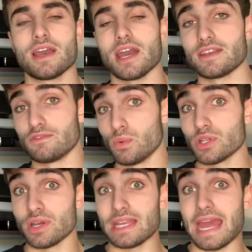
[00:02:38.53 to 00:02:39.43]
And if you want
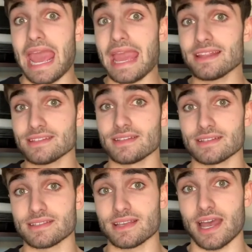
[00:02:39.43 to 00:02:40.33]
to enhance this